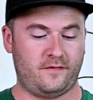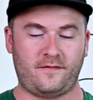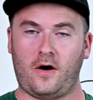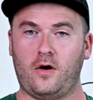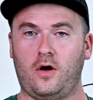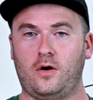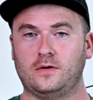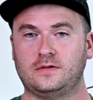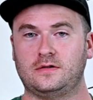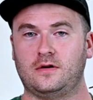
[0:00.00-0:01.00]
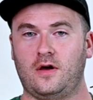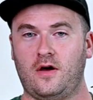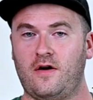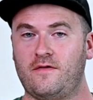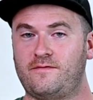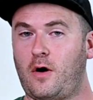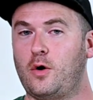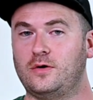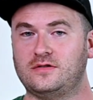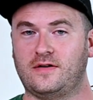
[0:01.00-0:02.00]
photos,
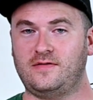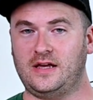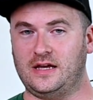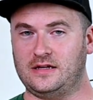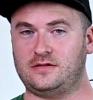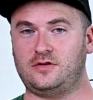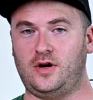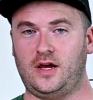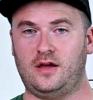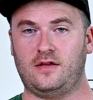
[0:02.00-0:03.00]
photos of the industry.